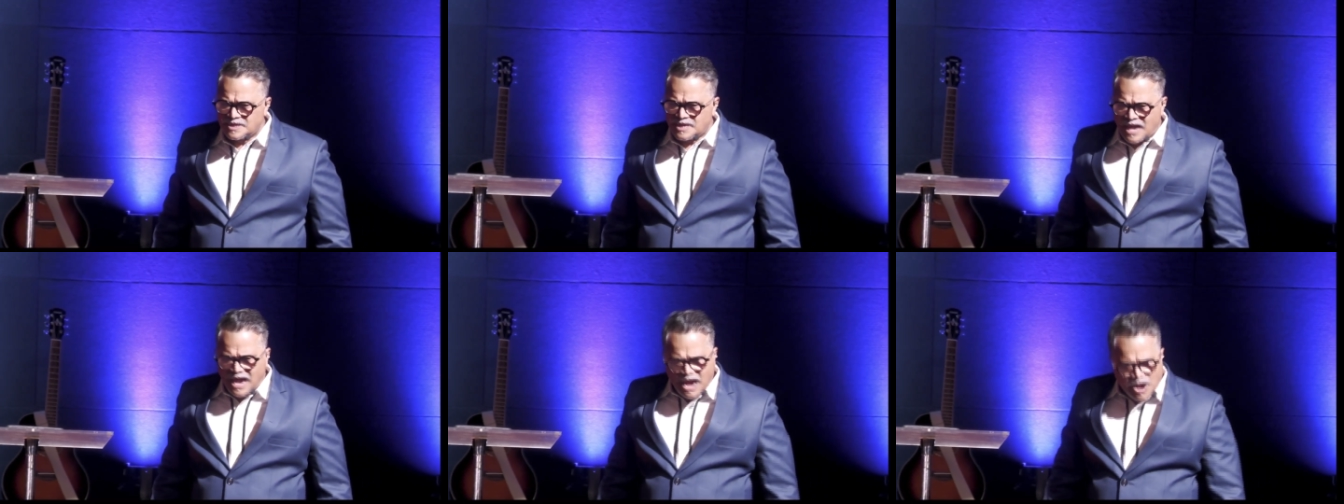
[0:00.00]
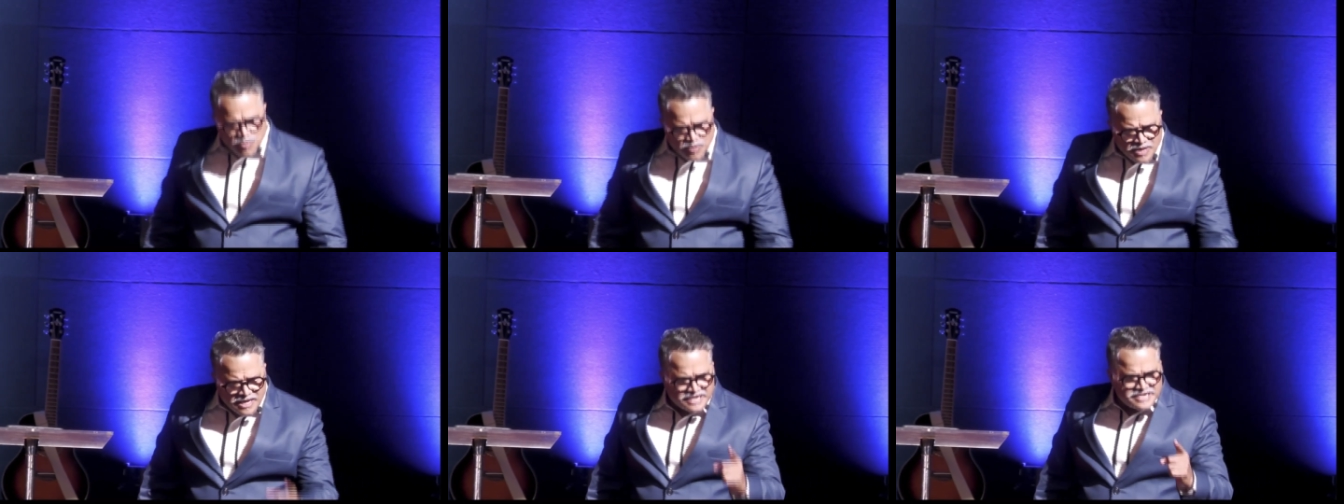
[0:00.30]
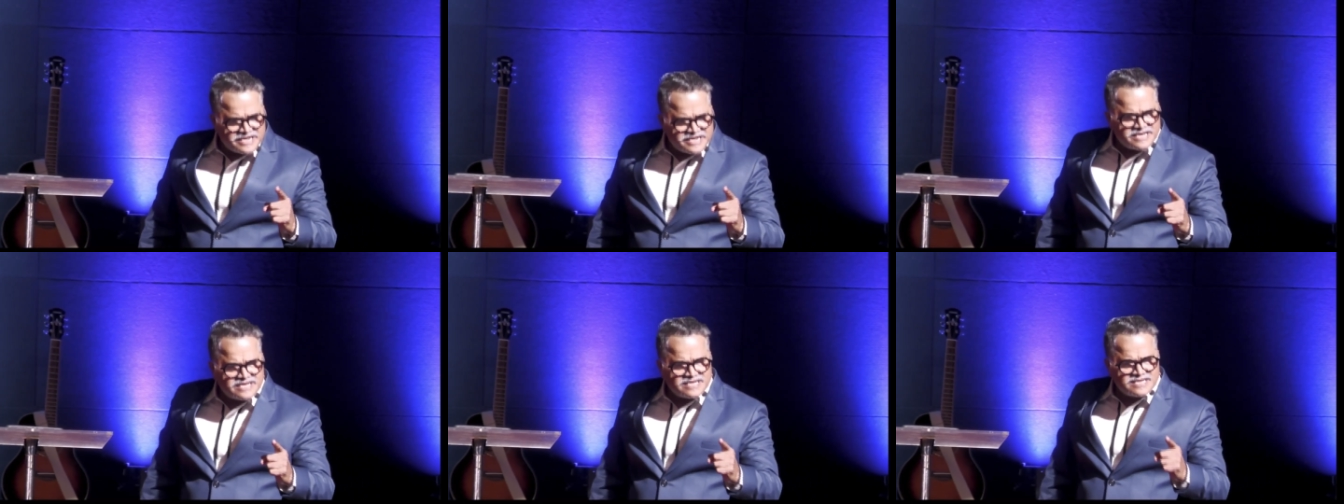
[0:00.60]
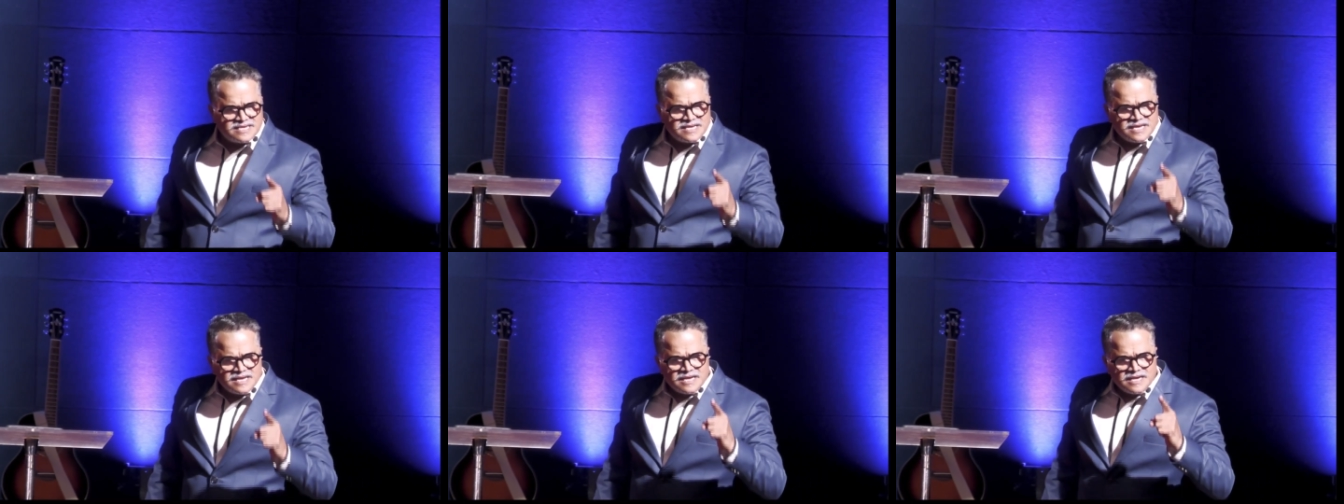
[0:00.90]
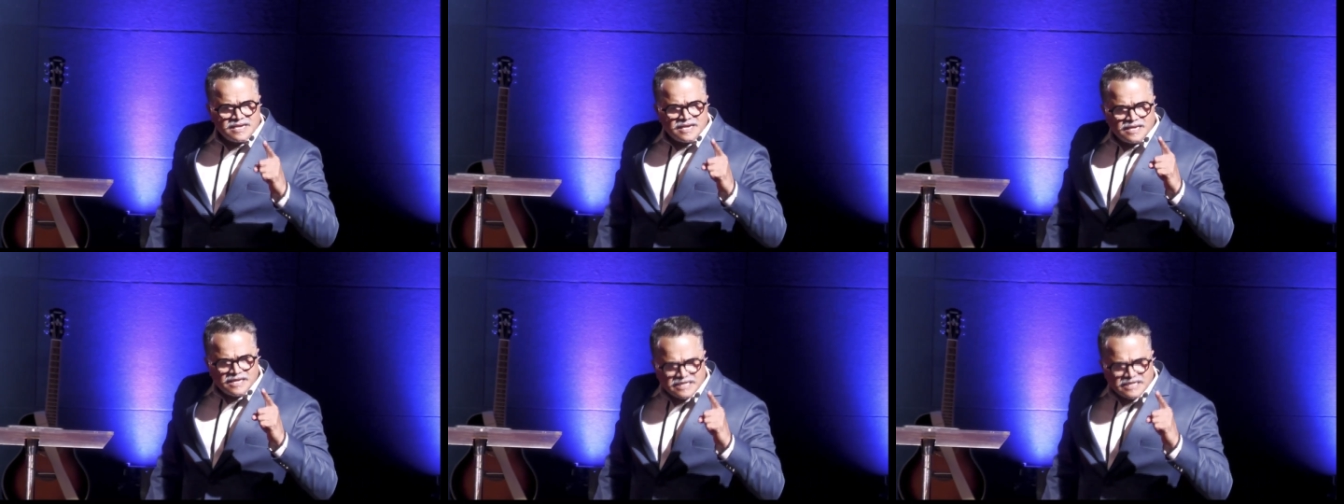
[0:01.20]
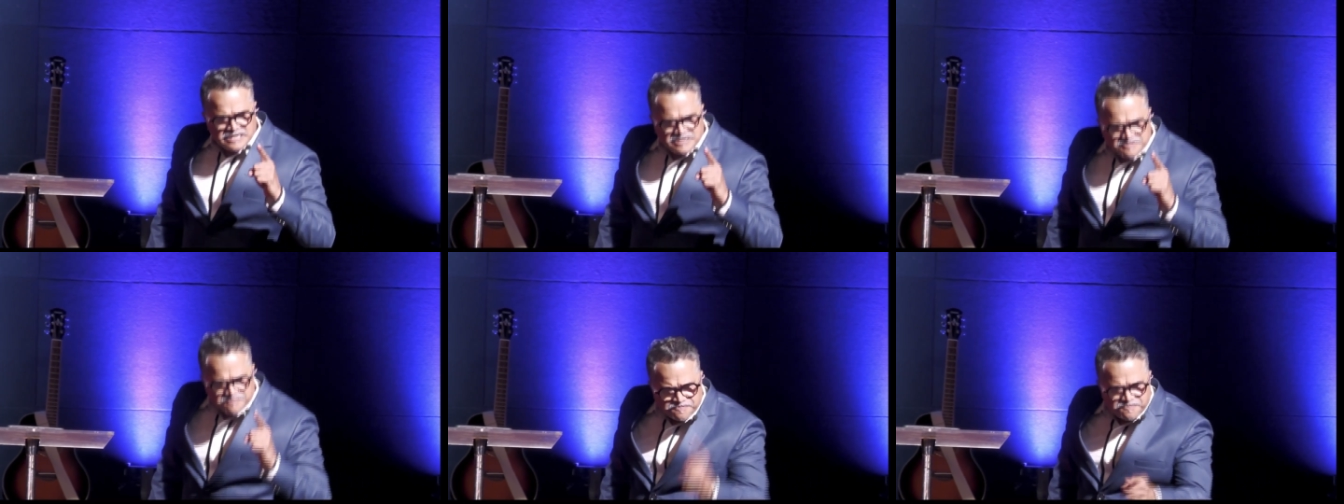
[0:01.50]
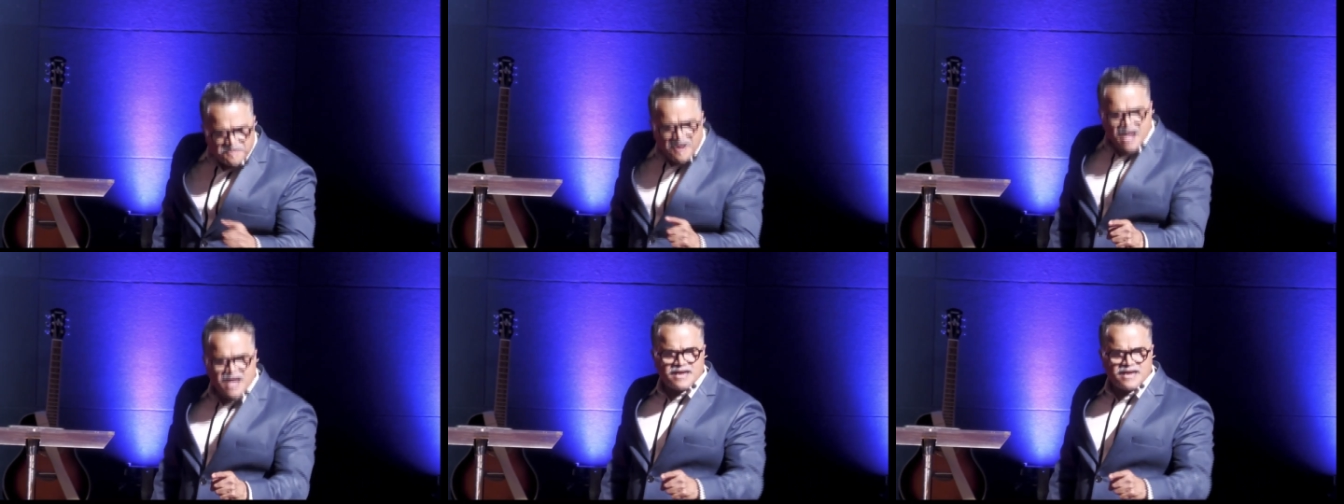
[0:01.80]
How can he
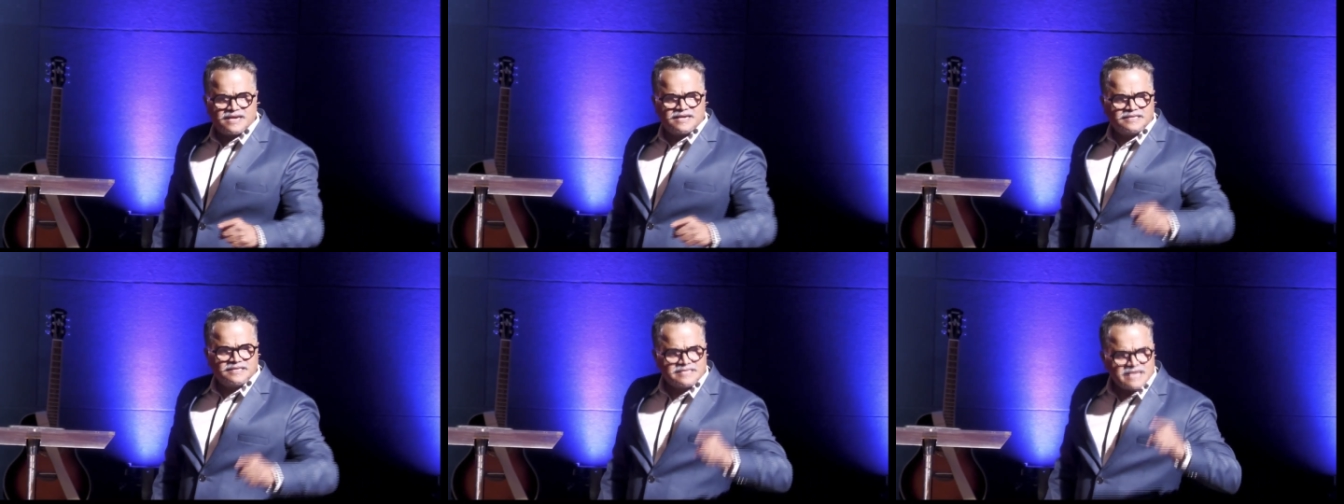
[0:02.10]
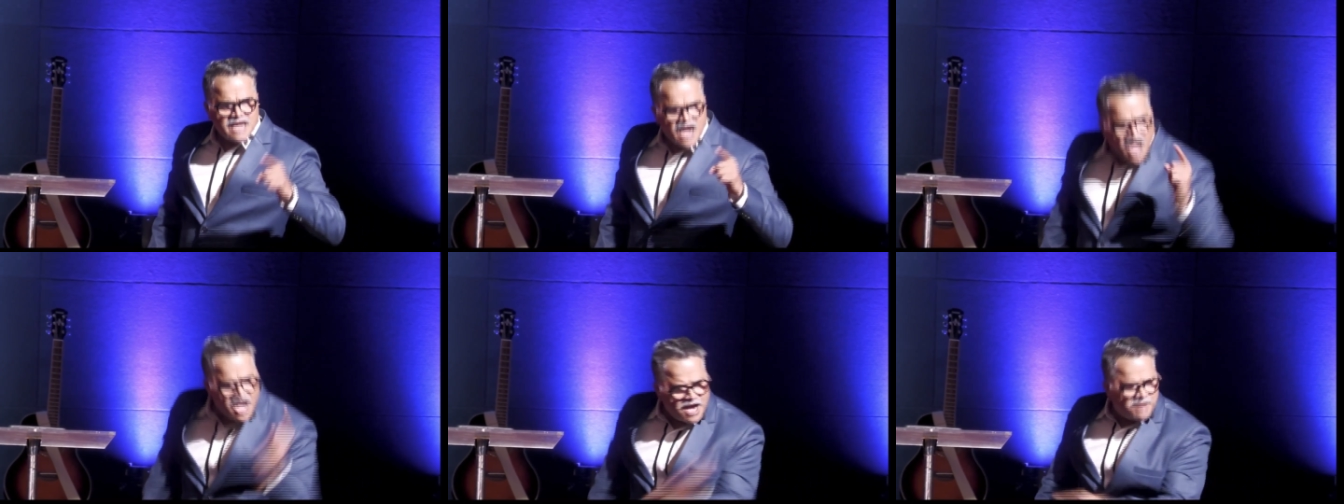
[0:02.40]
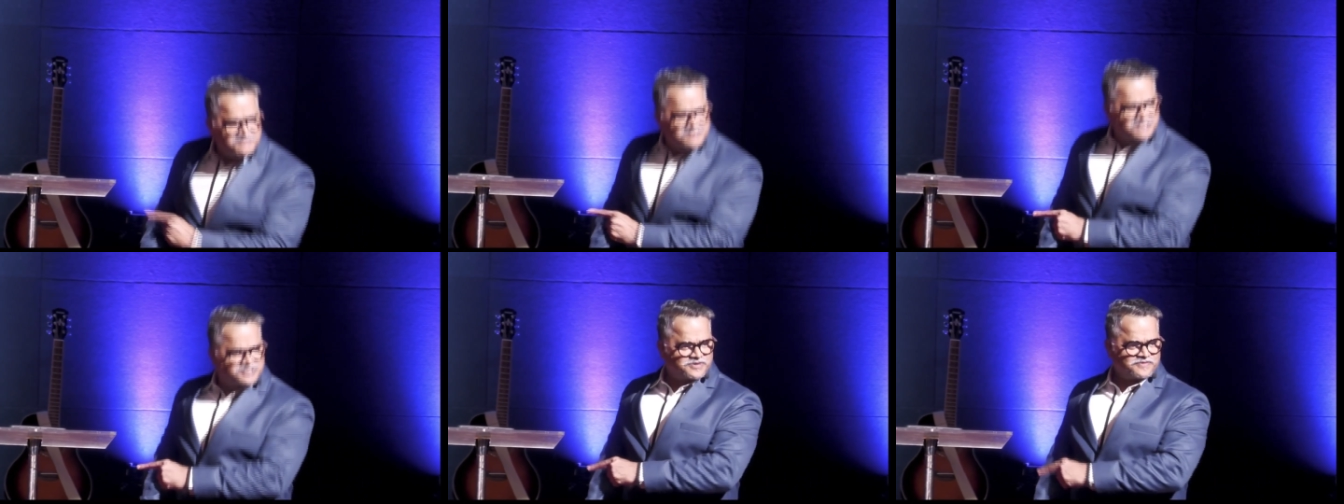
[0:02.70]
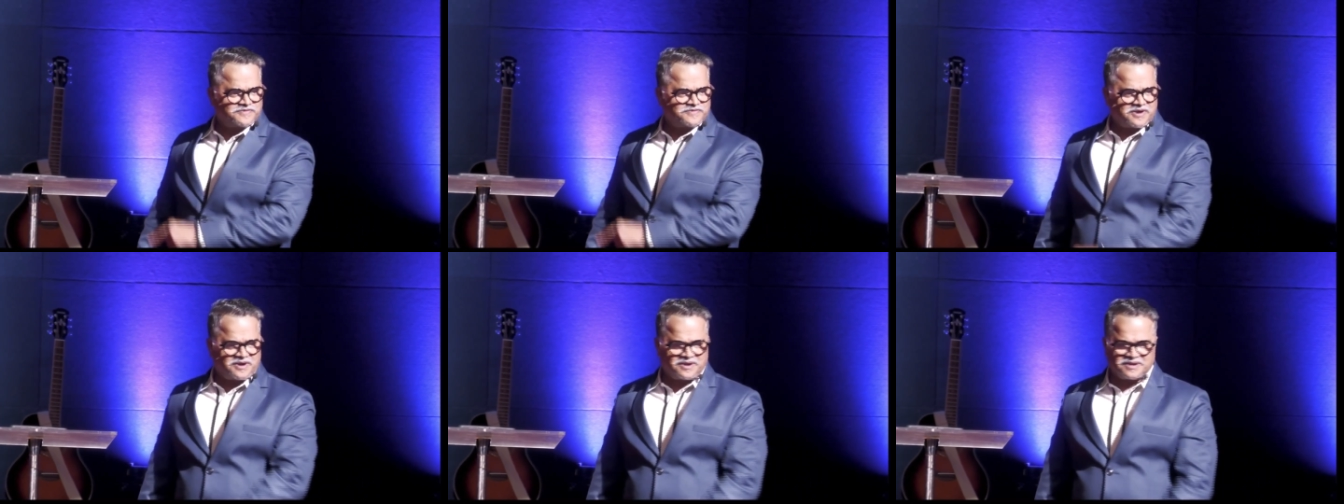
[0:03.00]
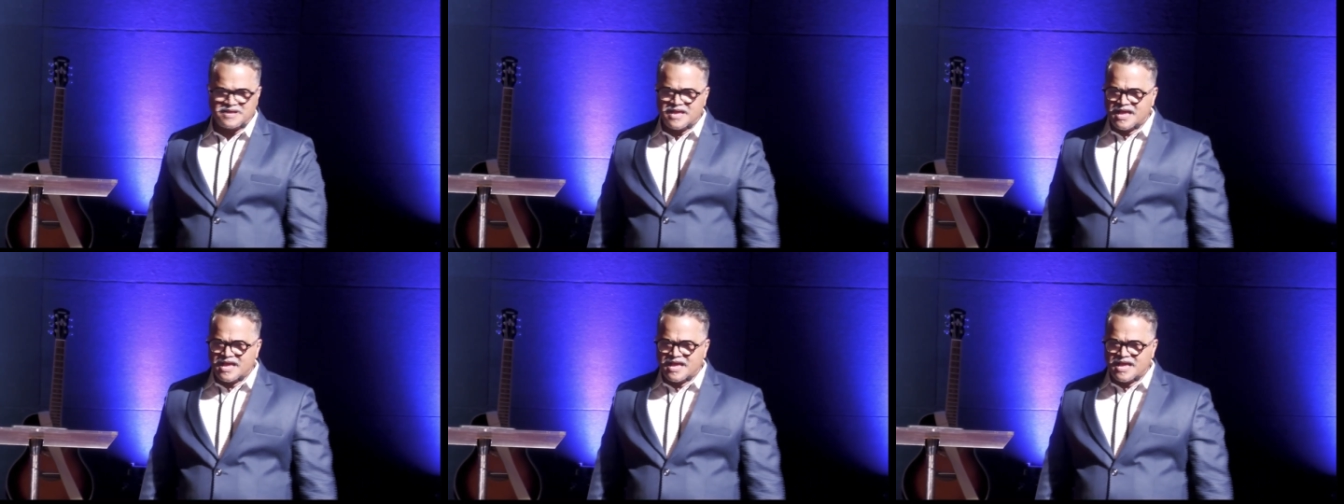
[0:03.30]
defy the armies of God?